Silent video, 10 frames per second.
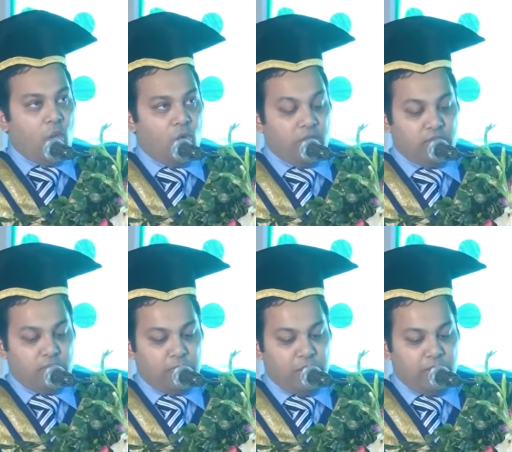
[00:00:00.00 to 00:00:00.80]
Once
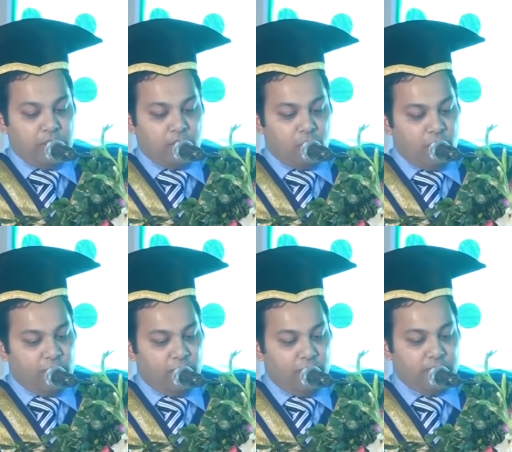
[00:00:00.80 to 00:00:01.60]
this period is
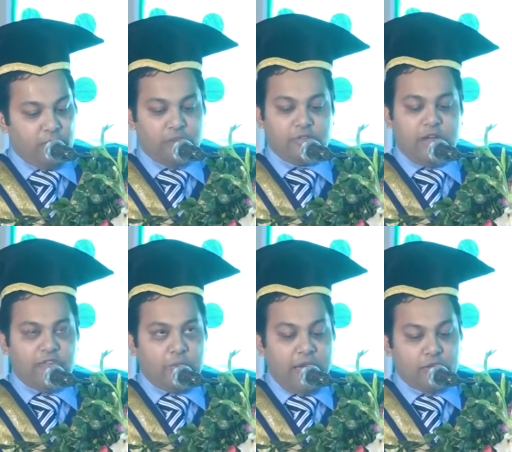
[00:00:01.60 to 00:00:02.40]
over, they
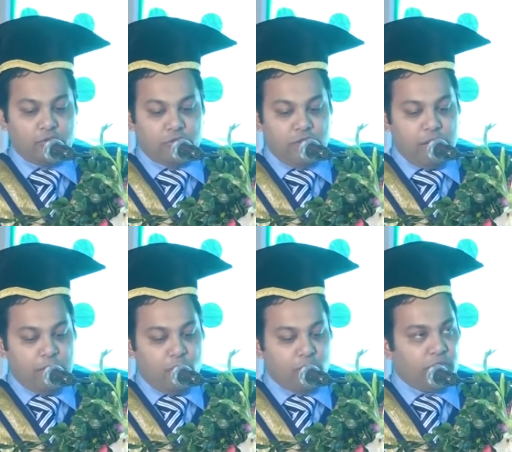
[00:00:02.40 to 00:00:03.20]
travel back to their
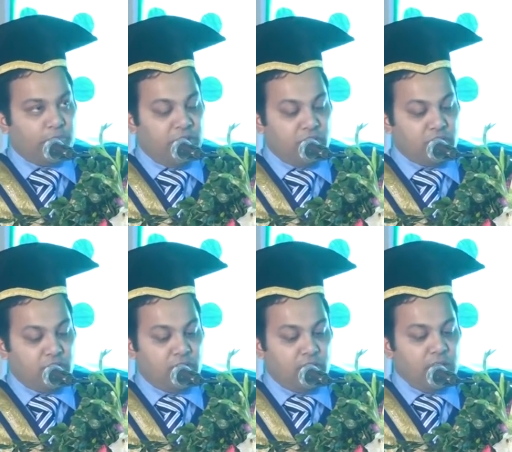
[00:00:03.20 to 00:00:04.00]
abode of
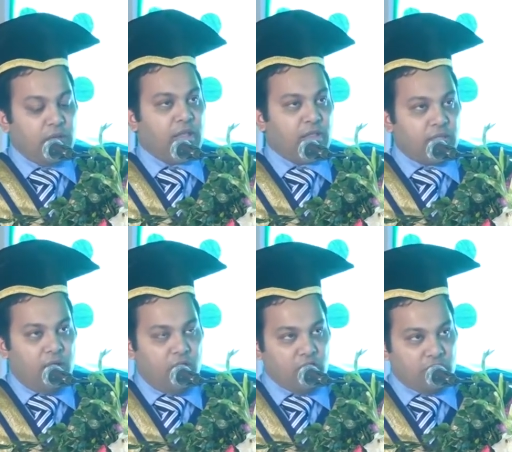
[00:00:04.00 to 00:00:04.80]
pleasure, that is the
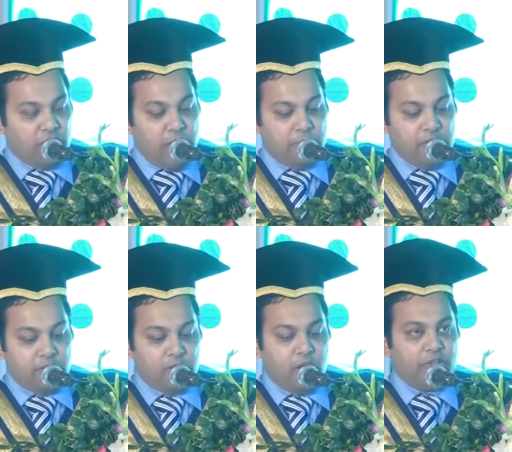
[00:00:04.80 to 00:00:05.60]
harsh
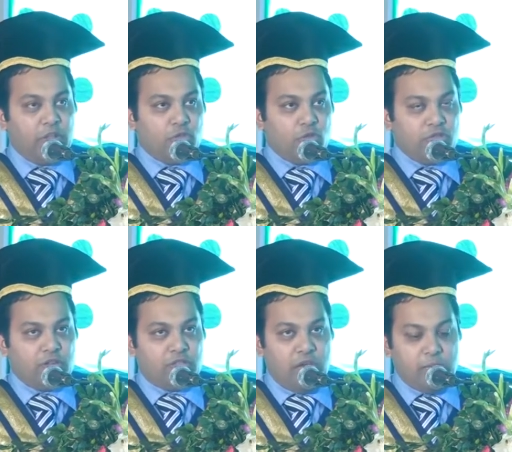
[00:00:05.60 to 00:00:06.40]
climate of the tundra
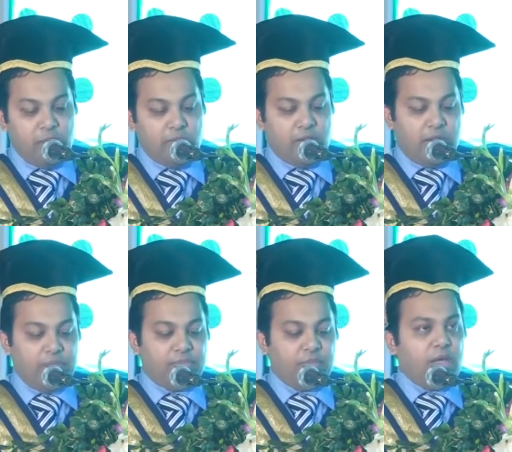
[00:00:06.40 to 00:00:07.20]
Siberia.
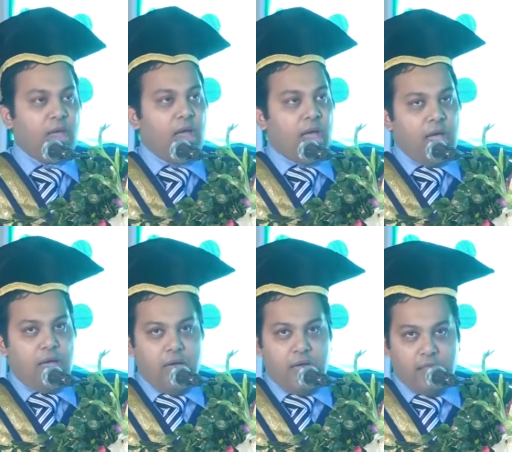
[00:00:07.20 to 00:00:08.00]

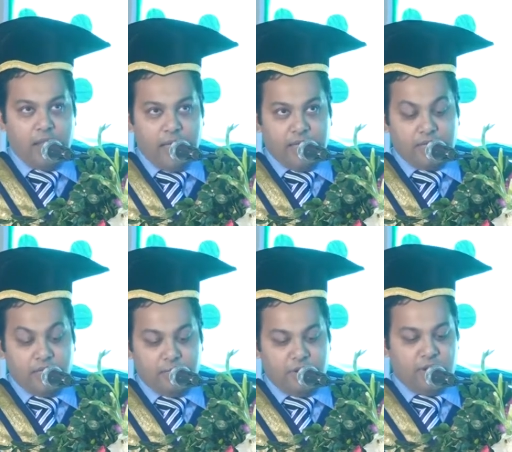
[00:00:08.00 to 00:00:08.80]
Like
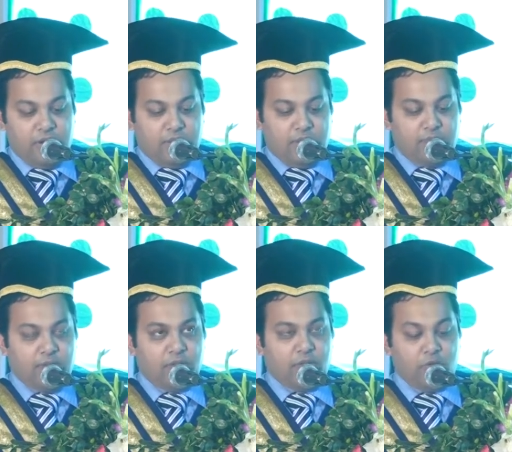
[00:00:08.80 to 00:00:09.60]
these birds,
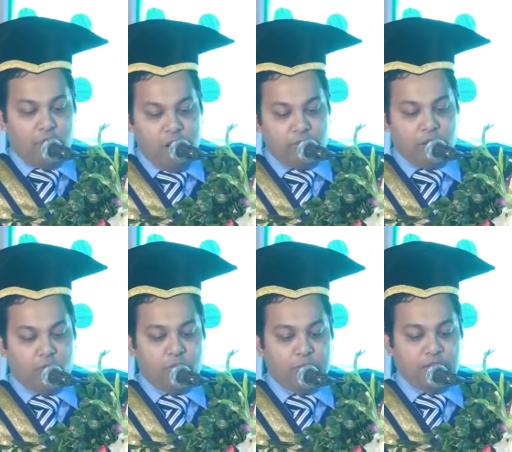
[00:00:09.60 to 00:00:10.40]
throughout
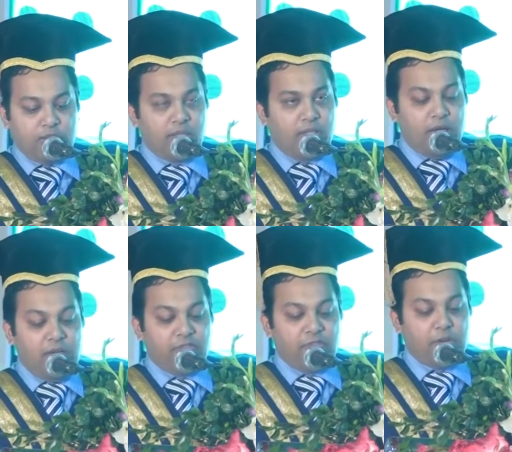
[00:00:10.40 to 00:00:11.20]
a person's
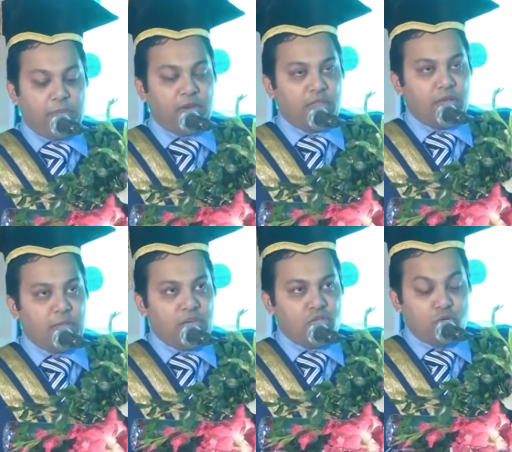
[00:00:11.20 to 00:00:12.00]
life, a person
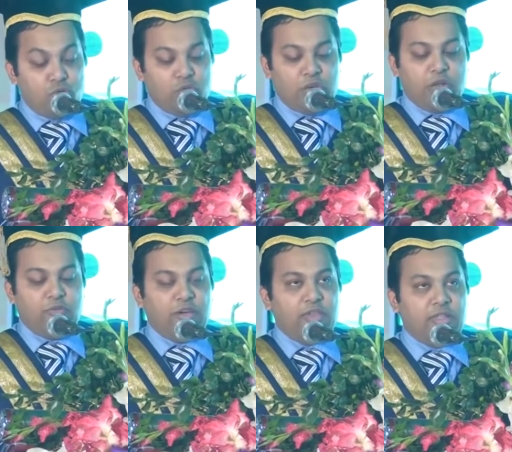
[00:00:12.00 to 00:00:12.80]
may choose a
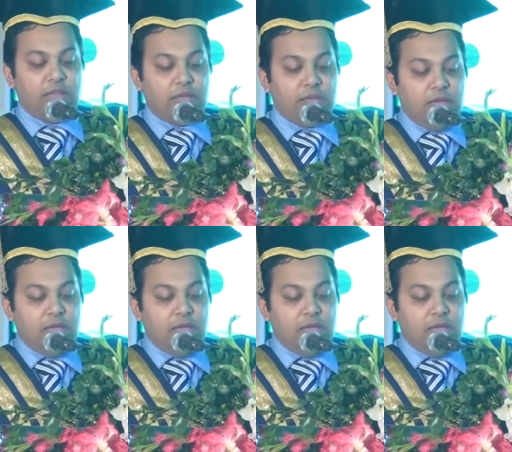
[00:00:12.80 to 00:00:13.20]
university,